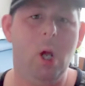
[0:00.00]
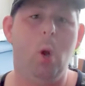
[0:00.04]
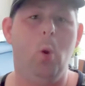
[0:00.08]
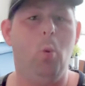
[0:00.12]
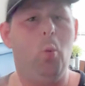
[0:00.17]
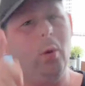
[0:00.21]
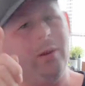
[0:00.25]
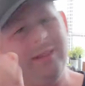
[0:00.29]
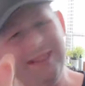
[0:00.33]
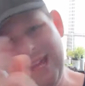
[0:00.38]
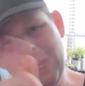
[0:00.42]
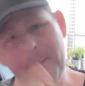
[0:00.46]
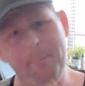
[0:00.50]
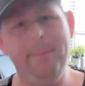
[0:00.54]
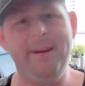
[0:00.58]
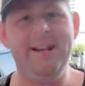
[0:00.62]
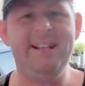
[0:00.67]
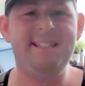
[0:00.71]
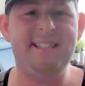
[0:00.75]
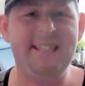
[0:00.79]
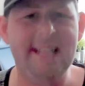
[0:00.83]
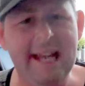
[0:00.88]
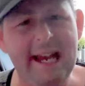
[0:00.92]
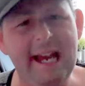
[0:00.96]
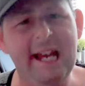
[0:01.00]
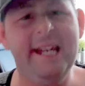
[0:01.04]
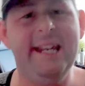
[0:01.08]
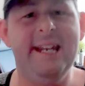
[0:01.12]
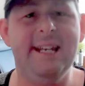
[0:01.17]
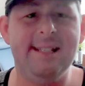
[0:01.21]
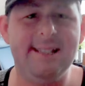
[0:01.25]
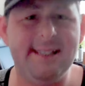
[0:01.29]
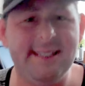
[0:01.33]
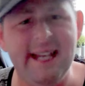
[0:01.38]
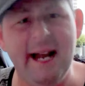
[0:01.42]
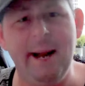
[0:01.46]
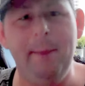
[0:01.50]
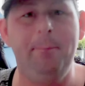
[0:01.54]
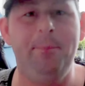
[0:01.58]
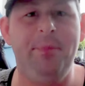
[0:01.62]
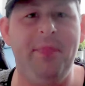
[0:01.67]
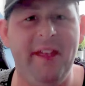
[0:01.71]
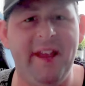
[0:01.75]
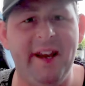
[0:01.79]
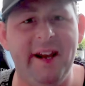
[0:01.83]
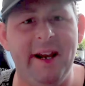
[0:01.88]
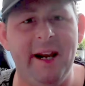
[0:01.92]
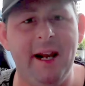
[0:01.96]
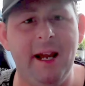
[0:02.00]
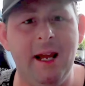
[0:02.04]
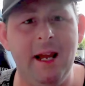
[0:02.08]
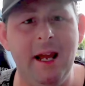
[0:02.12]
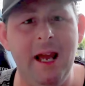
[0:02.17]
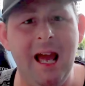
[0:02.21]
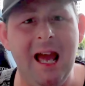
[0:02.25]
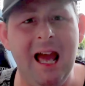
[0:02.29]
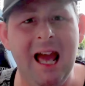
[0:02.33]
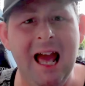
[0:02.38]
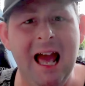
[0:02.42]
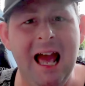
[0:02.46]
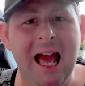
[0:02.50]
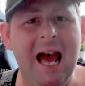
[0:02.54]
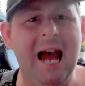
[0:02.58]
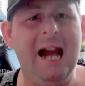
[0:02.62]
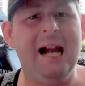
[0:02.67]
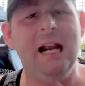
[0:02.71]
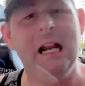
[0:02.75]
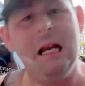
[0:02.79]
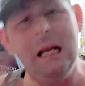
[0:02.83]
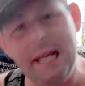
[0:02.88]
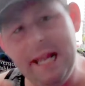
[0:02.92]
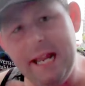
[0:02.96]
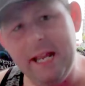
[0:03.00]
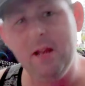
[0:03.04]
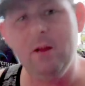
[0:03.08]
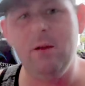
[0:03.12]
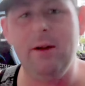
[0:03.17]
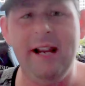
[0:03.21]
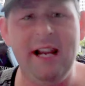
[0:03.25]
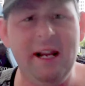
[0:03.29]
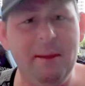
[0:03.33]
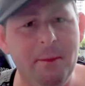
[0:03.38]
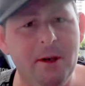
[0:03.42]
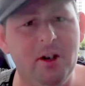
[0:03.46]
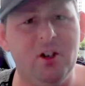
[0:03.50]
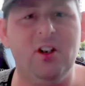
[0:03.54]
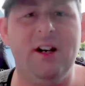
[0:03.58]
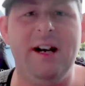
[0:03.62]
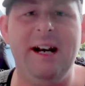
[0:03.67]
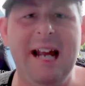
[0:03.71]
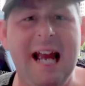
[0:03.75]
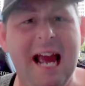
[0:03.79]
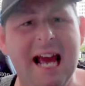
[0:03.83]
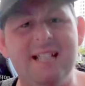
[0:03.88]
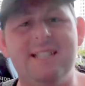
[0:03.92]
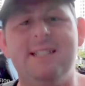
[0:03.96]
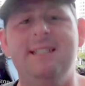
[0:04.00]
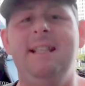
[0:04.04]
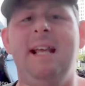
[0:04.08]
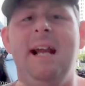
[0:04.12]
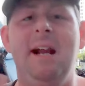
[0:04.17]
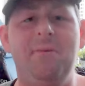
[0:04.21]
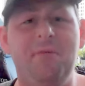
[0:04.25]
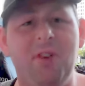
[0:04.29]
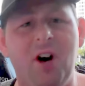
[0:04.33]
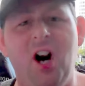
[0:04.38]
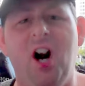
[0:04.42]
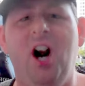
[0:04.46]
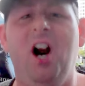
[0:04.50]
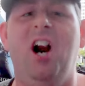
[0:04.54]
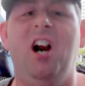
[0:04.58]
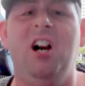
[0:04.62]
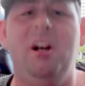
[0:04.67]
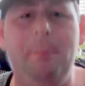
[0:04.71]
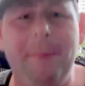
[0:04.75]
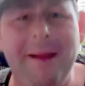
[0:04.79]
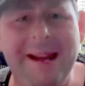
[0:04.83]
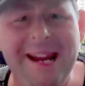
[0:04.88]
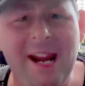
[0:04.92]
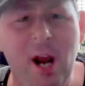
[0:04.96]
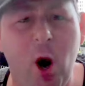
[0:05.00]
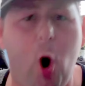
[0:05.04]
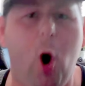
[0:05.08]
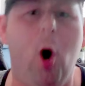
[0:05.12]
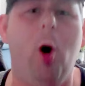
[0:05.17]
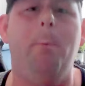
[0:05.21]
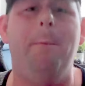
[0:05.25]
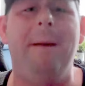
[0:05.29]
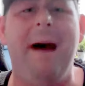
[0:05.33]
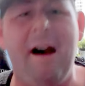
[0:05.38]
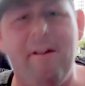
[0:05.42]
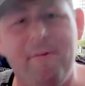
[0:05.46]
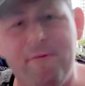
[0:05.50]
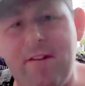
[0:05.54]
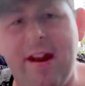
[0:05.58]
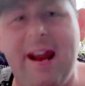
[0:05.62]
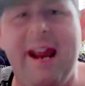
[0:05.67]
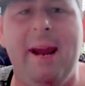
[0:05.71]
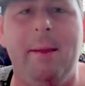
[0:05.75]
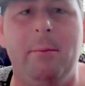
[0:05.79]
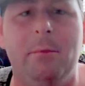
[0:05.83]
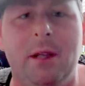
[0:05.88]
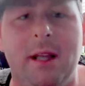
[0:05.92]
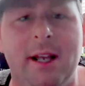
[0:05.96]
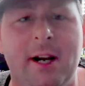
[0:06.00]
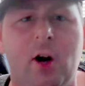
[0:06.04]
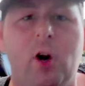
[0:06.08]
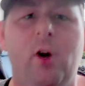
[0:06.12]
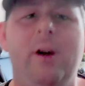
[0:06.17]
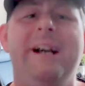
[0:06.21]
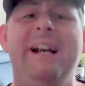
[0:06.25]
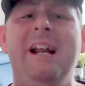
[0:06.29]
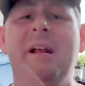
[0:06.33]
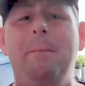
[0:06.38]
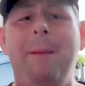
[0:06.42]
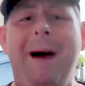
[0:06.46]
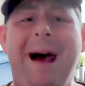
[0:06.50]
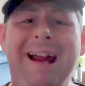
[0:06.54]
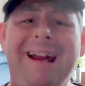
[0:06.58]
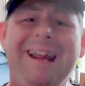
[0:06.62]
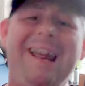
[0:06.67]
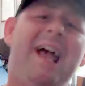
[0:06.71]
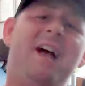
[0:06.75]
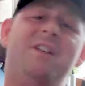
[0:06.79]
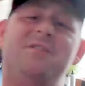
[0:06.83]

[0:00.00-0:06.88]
Well, let me tell you something. An illegal immigrant has never hurt me or my family or anybody